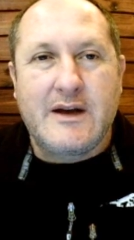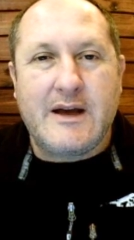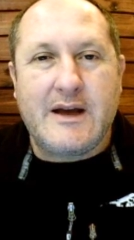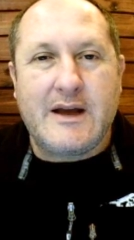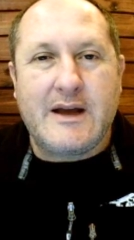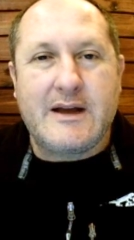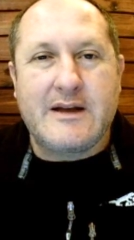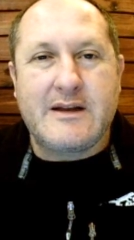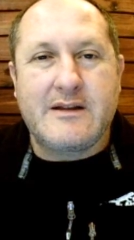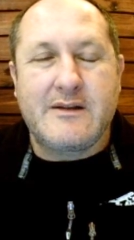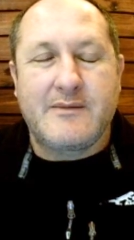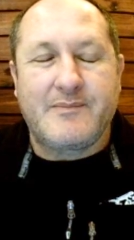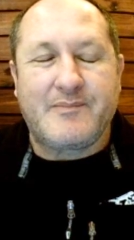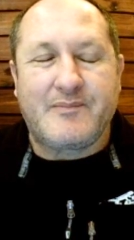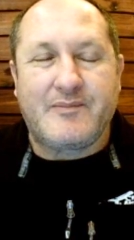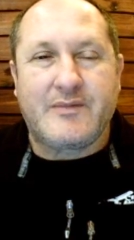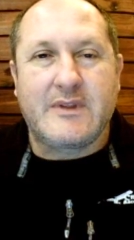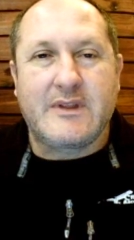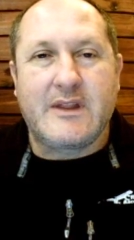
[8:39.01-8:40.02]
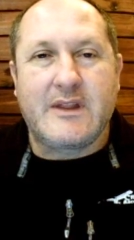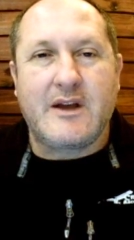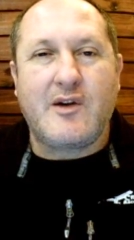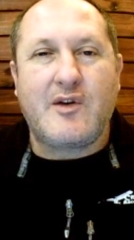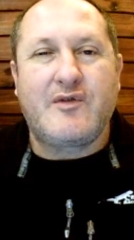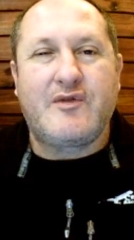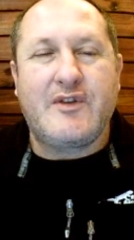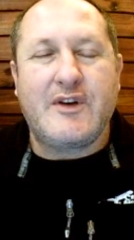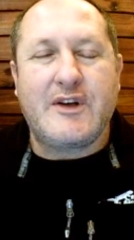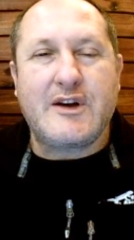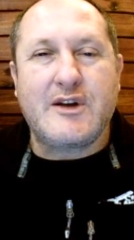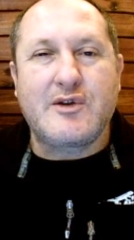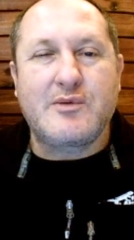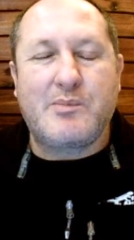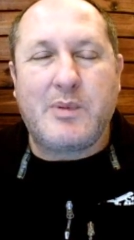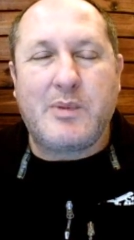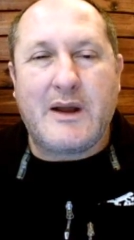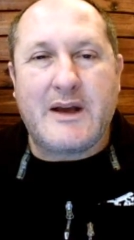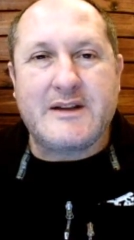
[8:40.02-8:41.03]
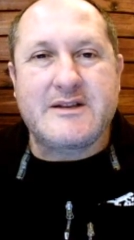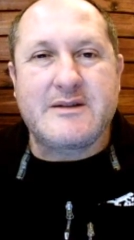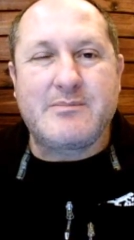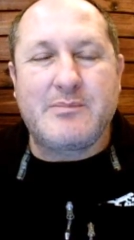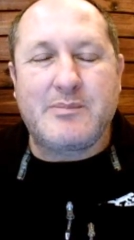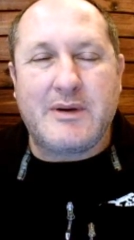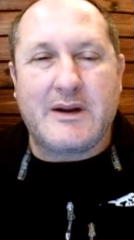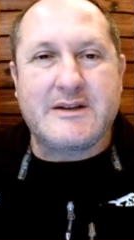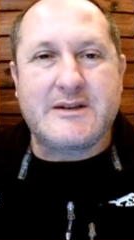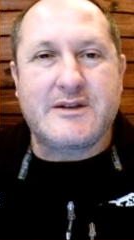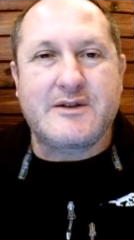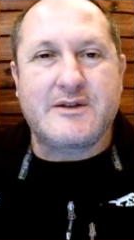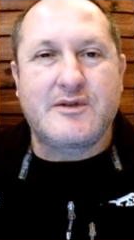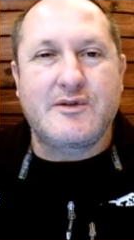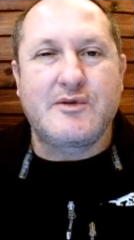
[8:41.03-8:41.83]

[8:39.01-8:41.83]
And there are very good plans in place